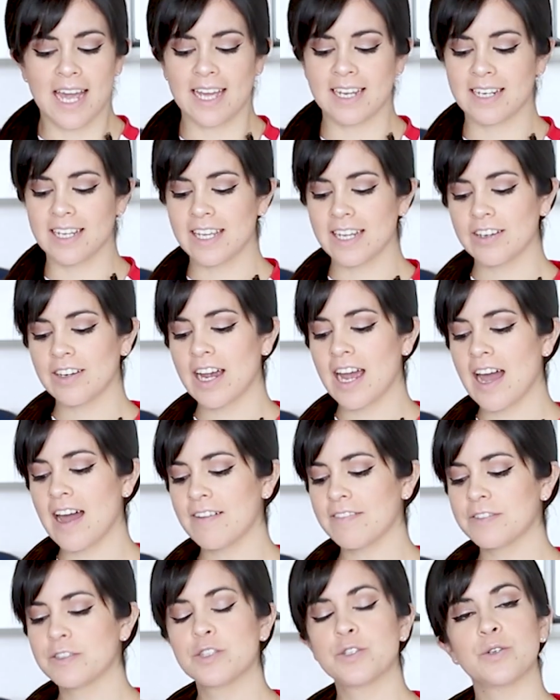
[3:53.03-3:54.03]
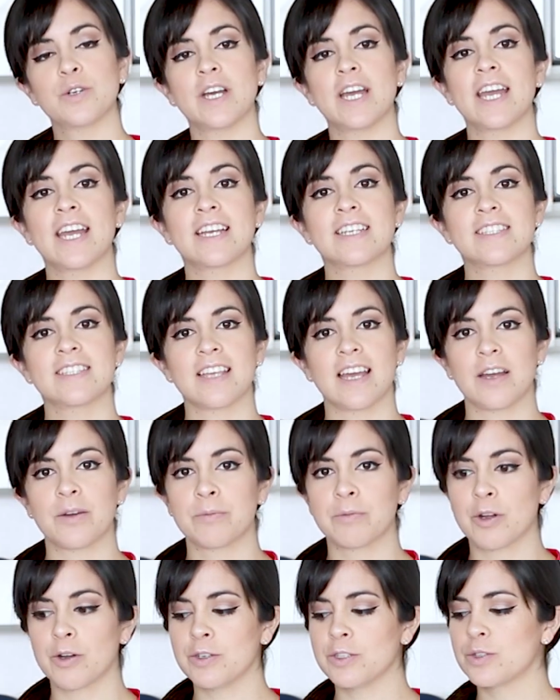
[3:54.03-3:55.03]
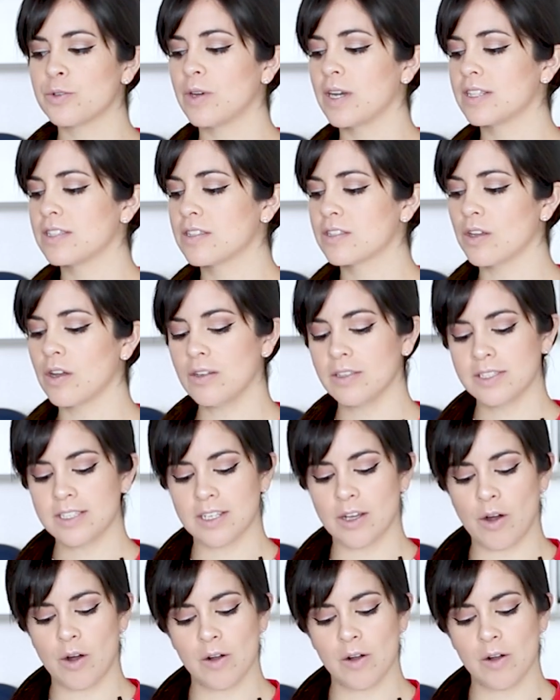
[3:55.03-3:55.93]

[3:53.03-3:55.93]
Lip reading: And here I have 2 eggs. I'm going to add salt,